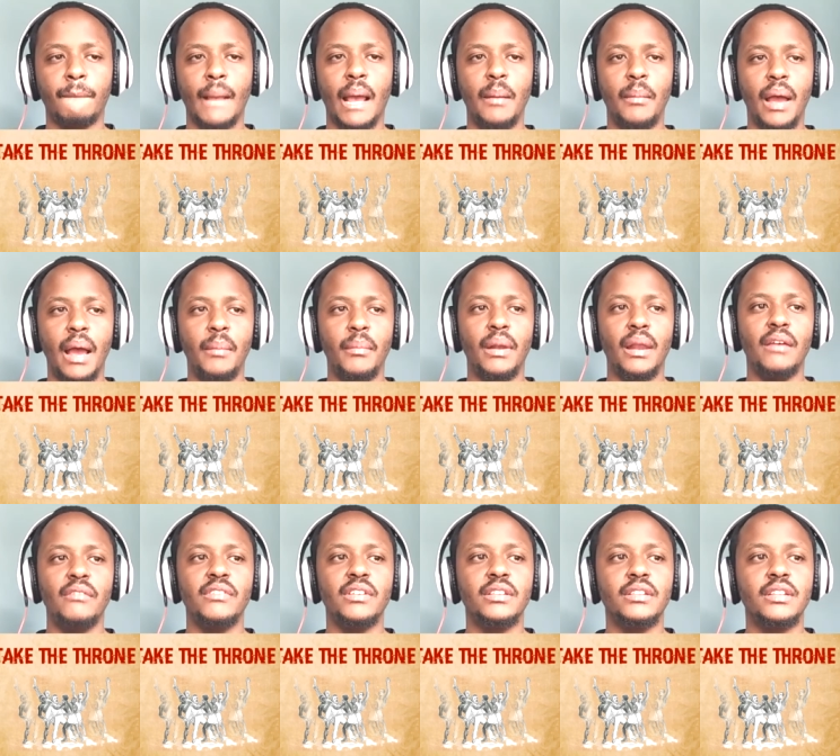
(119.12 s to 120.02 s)
I'm, I'm
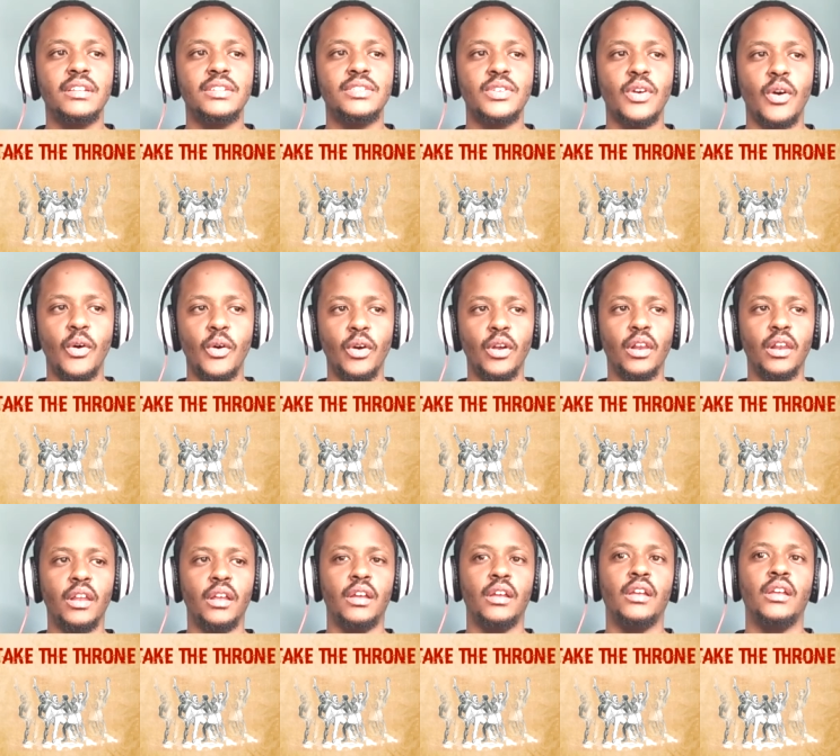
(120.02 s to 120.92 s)
loving this whole
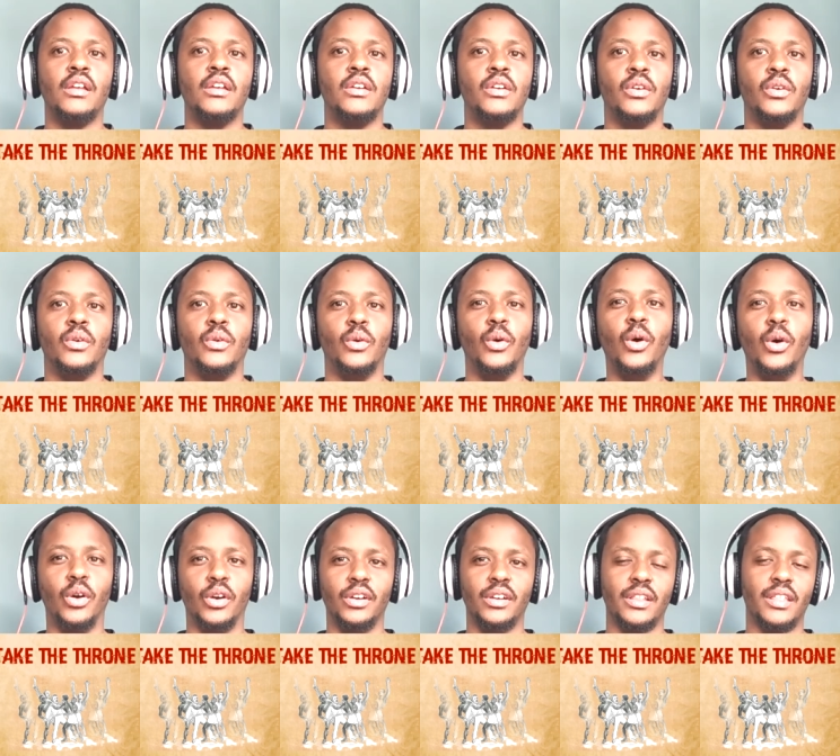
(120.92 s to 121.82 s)

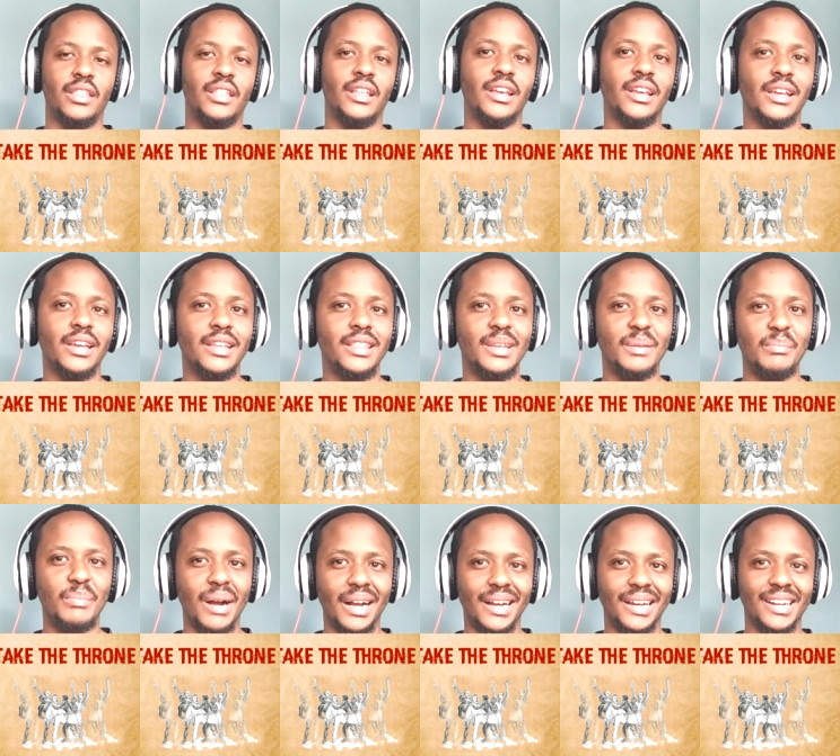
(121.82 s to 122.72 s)
woo, thing in the
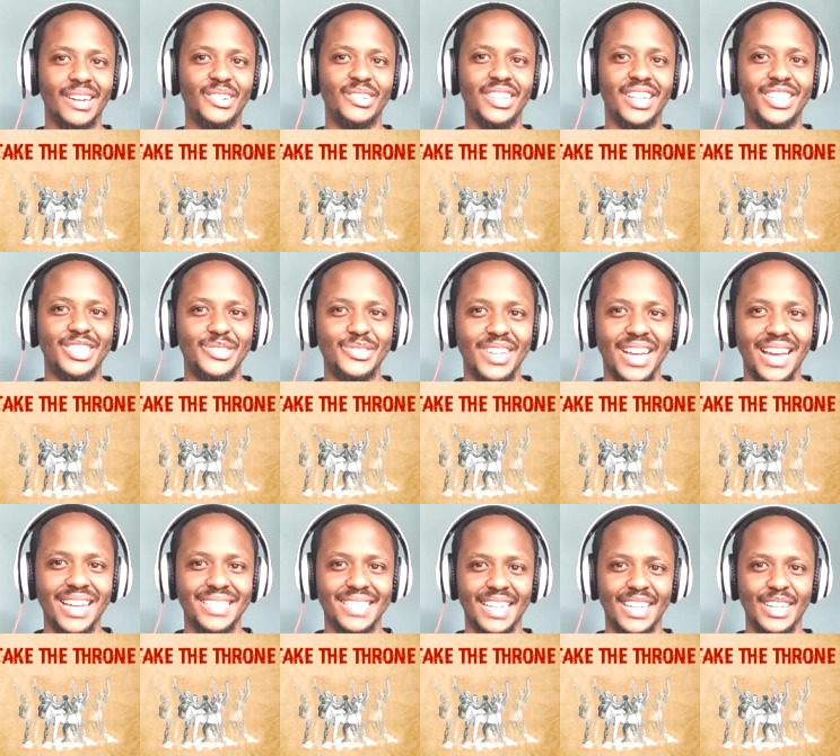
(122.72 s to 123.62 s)
background that you
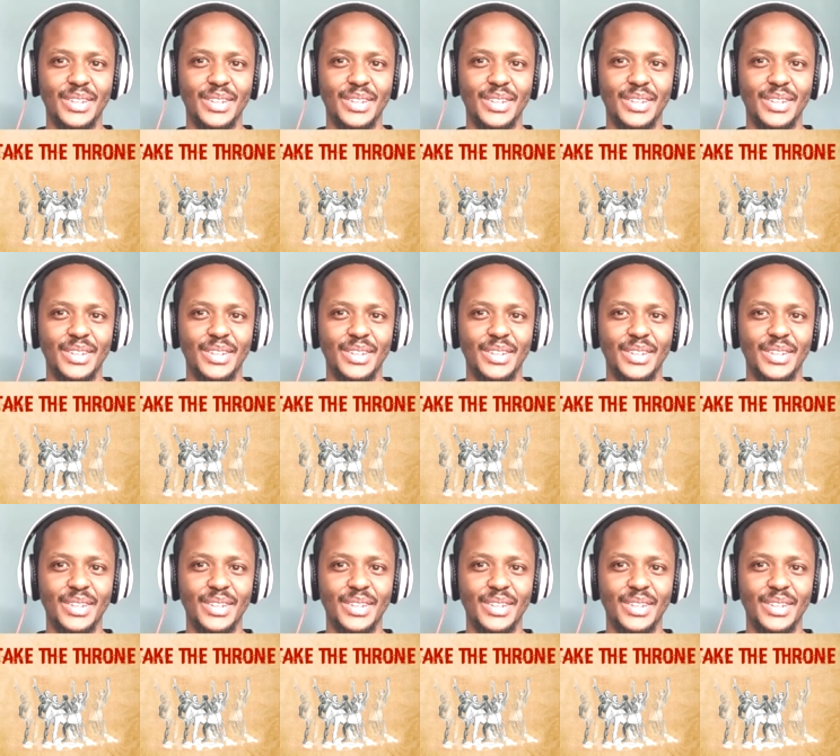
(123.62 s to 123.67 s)
guys are